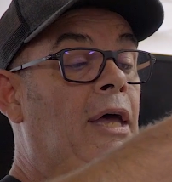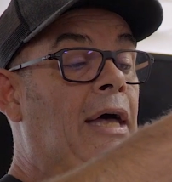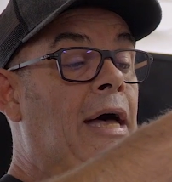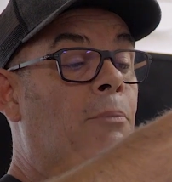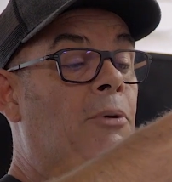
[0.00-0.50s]

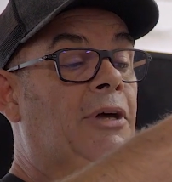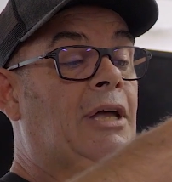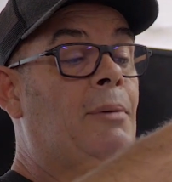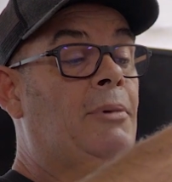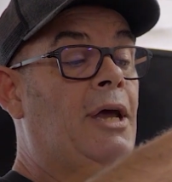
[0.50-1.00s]
when they're
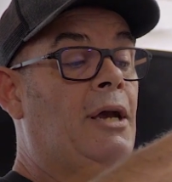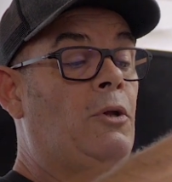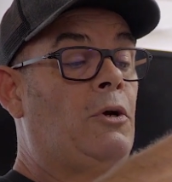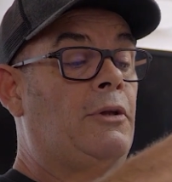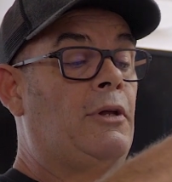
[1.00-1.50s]
coming out
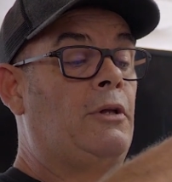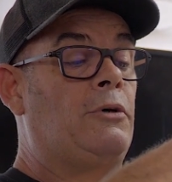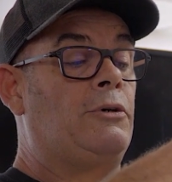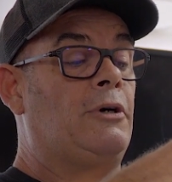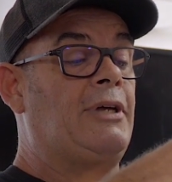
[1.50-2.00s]
and looking at the
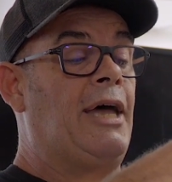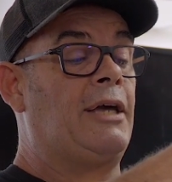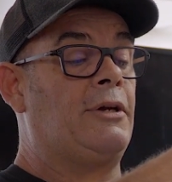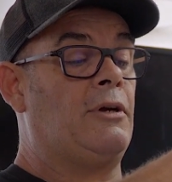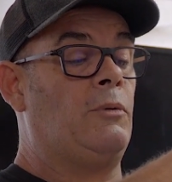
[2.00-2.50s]
lure and not
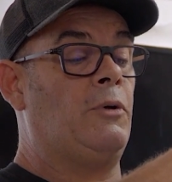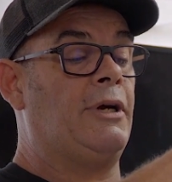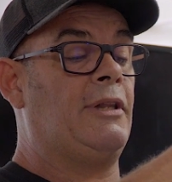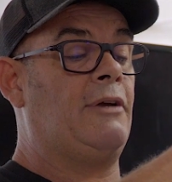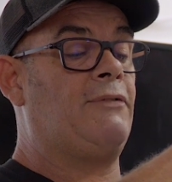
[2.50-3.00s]
taking it, I will
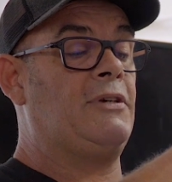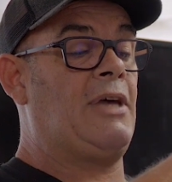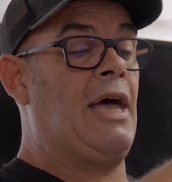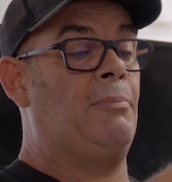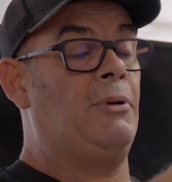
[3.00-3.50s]
get that
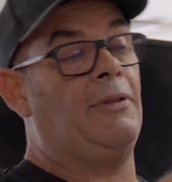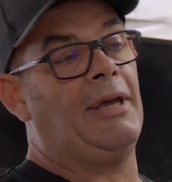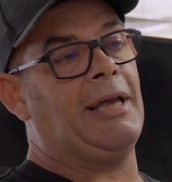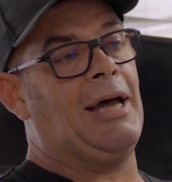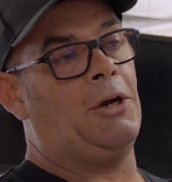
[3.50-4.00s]
fizzer happening and
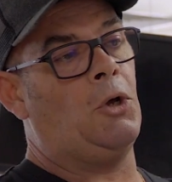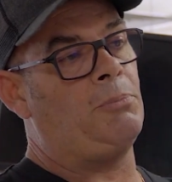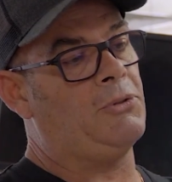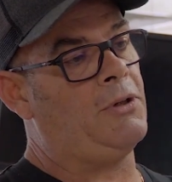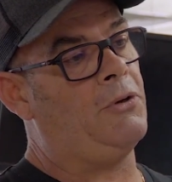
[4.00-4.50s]
they can't
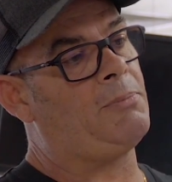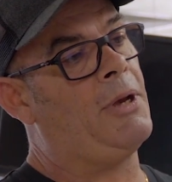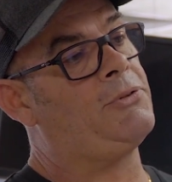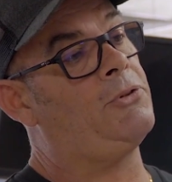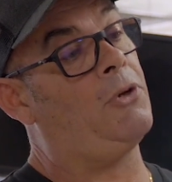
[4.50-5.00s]
help themselves
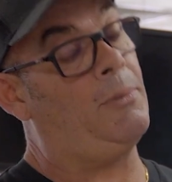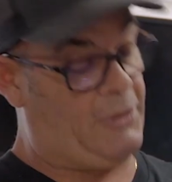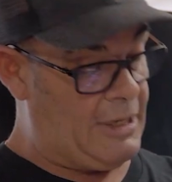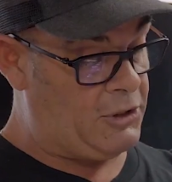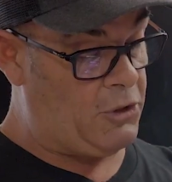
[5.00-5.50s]
most of the time.
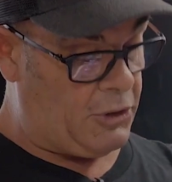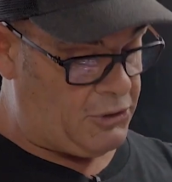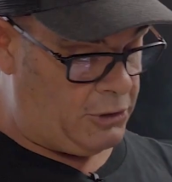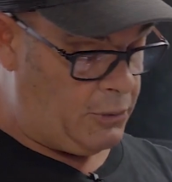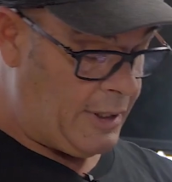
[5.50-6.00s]
So that's a
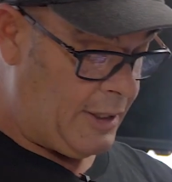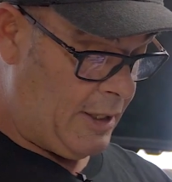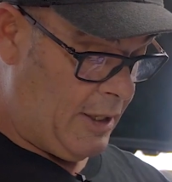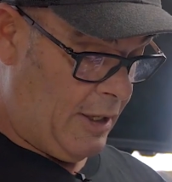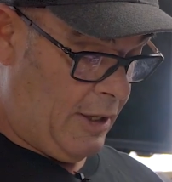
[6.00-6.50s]
nice lure
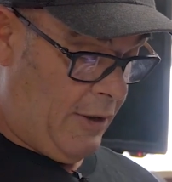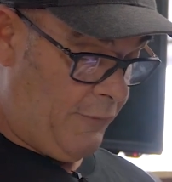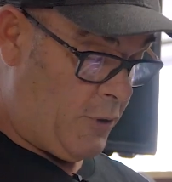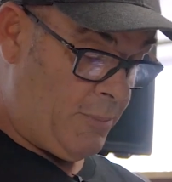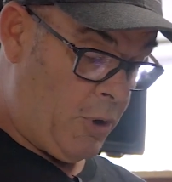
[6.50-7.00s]

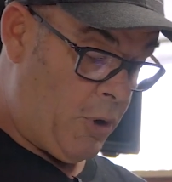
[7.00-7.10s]
for me